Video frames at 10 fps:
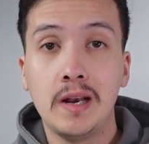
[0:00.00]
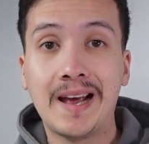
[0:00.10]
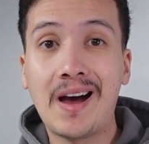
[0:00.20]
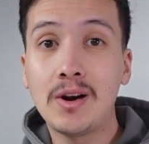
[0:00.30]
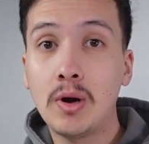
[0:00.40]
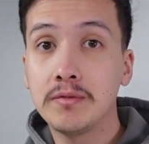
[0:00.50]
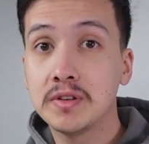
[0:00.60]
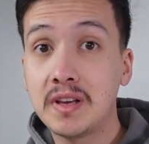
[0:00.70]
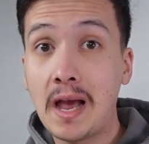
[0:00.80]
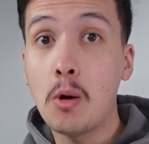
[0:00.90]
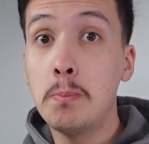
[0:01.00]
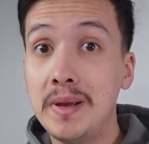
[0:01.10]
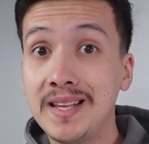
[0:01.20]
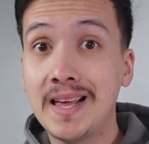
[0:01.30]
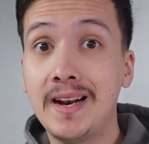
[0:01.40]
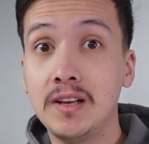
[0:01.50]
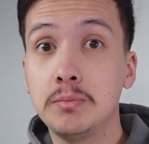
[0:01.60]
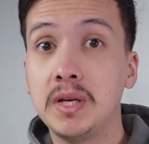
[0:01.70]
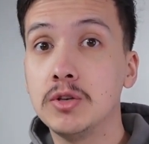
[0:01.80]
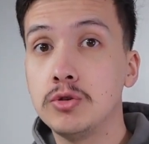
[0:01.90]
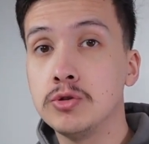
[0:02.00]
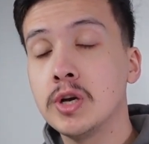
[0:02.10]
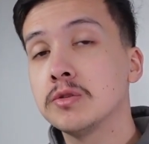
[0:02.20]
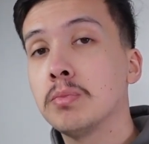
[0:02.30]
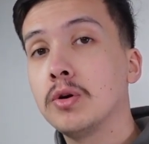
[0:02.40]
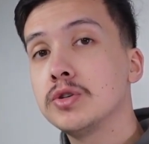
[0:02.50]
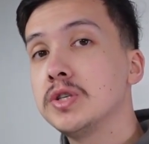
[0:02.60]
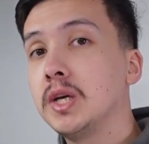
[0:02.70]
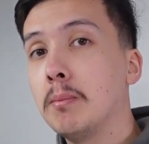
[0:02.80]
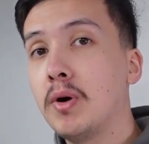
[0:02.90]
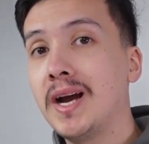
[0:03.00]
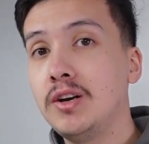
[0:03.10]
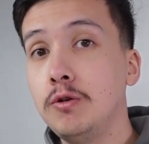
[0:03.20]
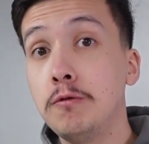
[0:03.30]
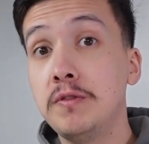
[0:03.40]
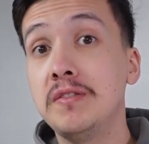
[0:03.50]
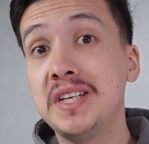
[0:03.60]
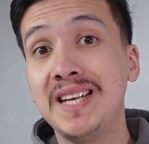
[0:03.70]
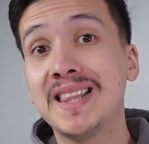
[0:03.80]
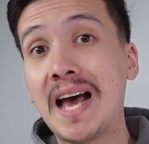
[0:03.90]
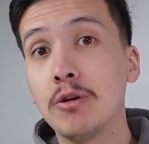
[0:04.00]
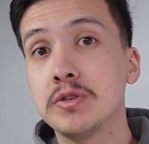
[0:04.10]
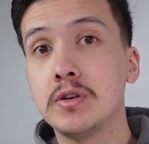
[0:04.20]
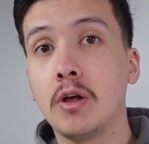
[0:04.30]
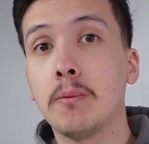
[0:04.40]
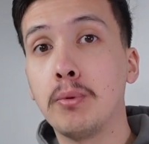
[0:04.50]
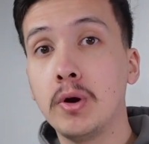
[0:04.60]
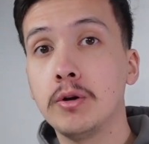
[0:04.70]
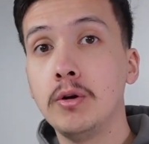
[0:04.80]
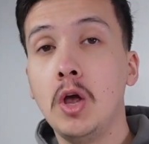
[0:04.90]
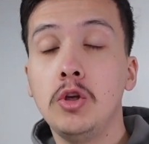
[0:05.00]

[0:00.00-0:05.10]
Now, I don't have to say how big that is because you're just purchasing a brand new $15,000 printer.